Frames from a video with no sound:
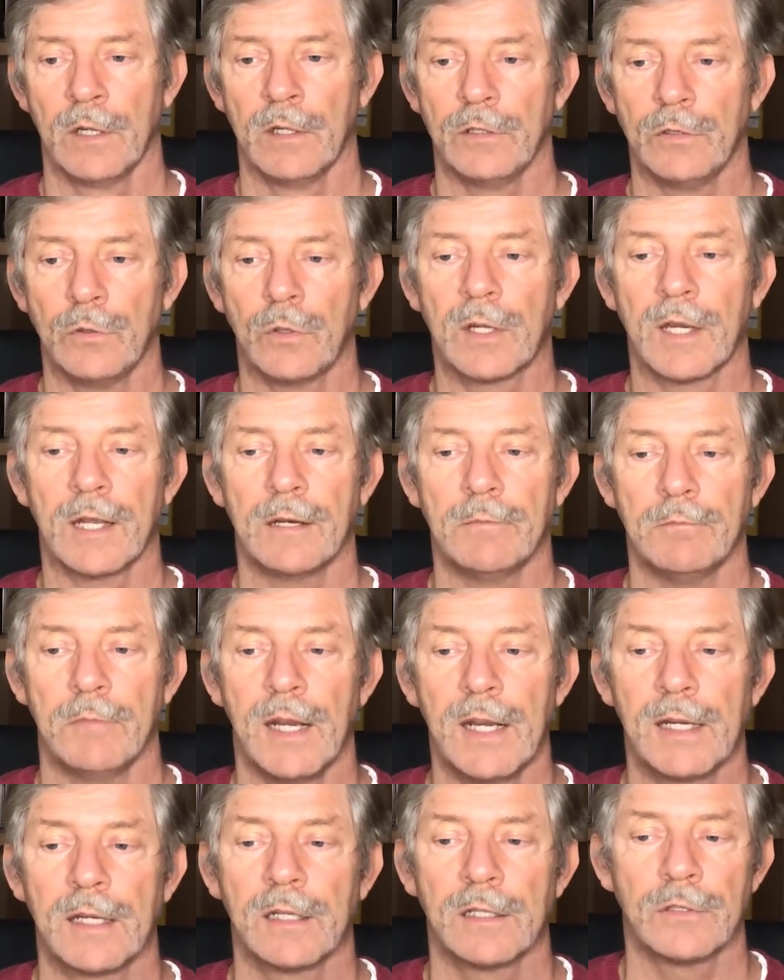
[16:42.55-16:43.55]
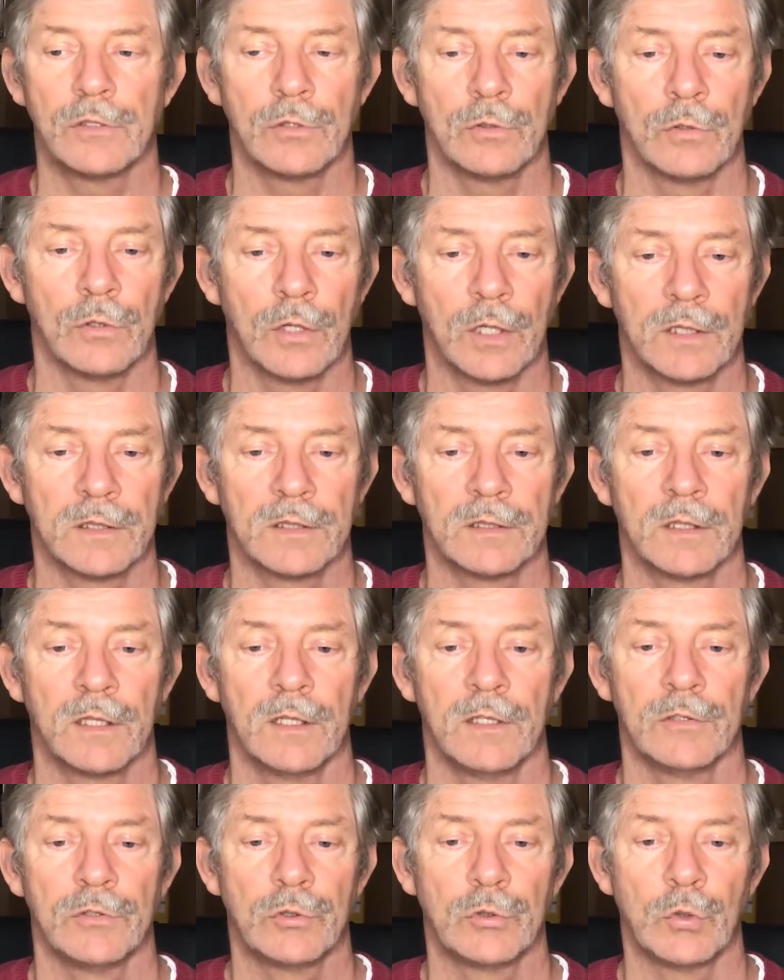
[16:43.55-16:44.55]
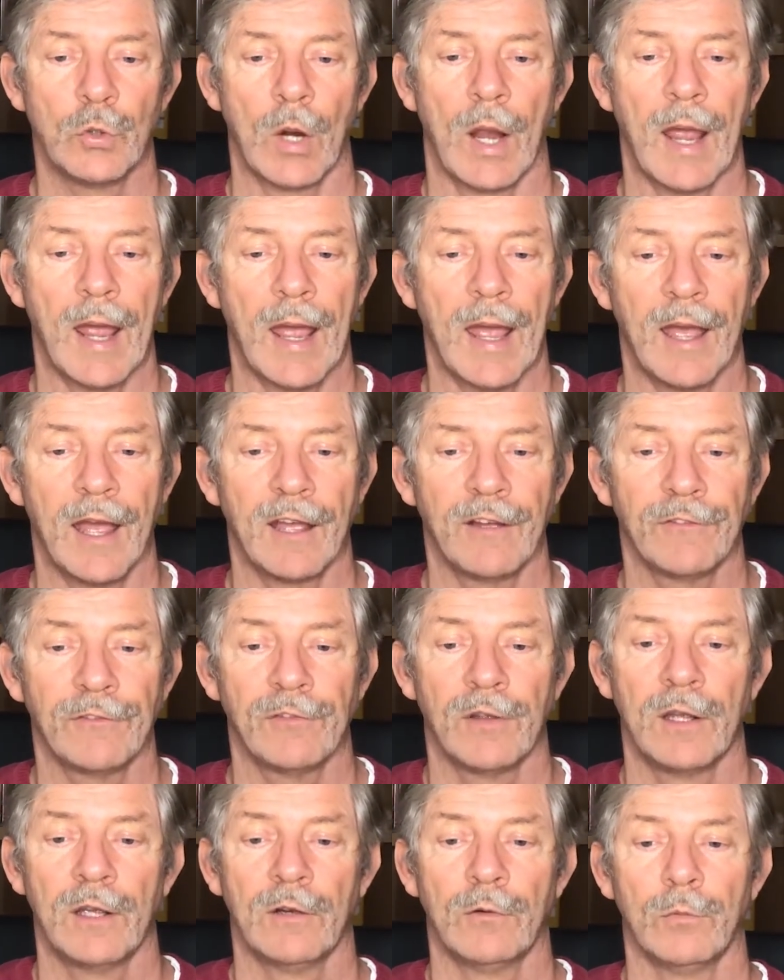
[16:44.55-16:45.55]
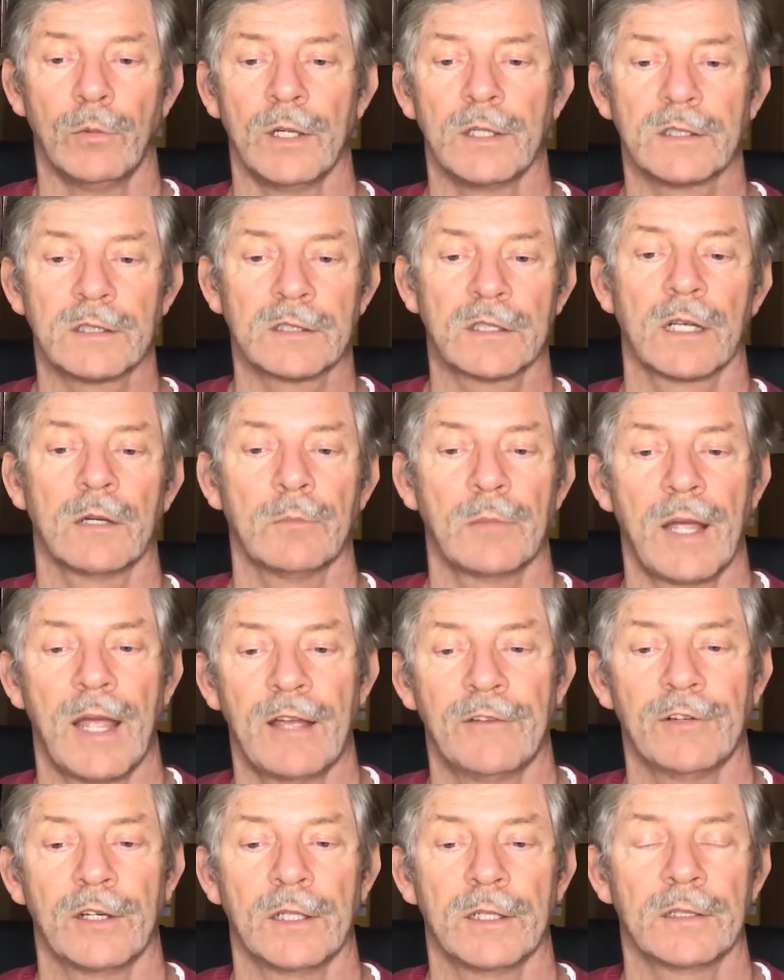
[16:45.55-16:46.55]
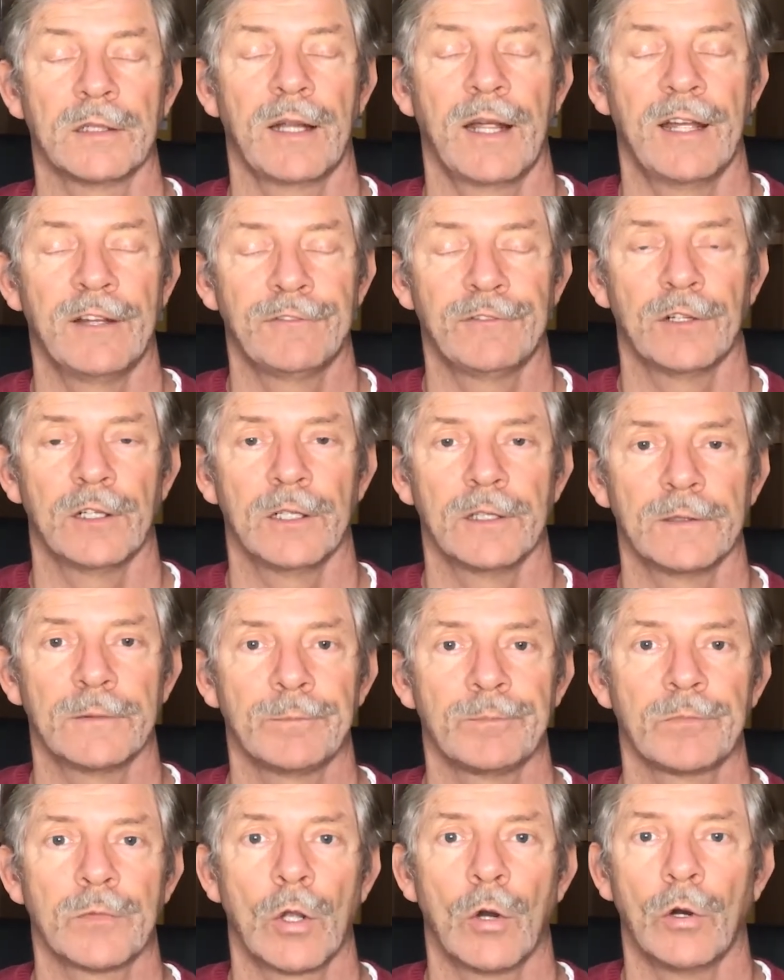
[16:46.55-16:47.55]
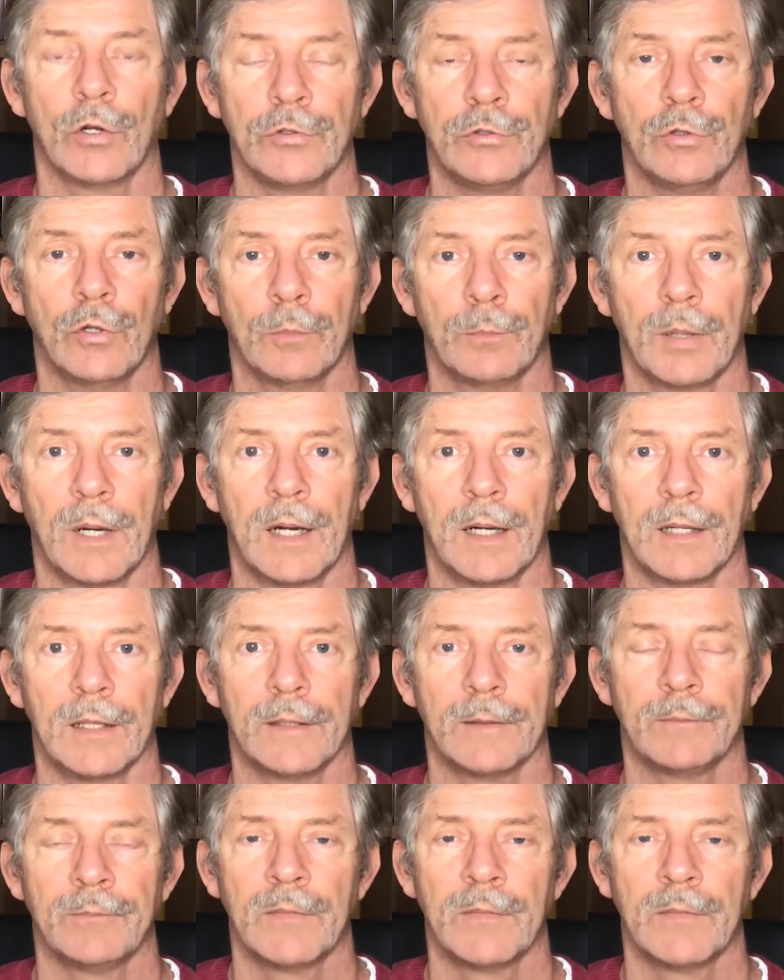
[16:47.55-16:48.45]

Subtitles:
you can make it yours to have with some effort on your part.